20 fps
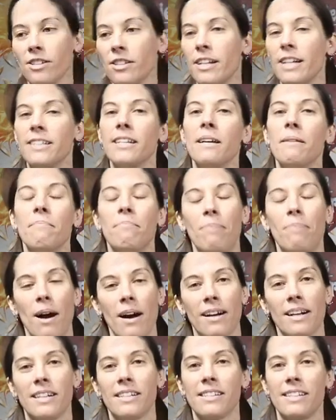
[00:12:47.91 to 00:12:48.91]
and it's in
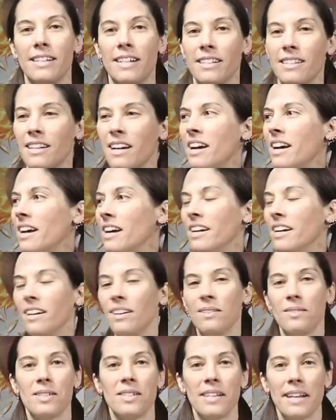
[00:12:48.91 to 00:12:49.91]
buckets, and it's, you know,
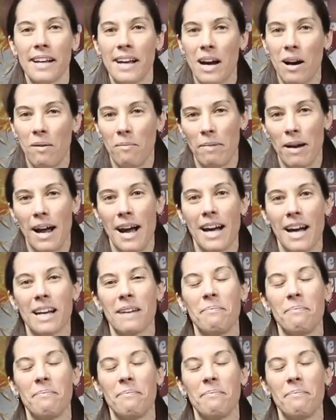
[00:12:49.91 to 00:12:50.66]
sitting out back.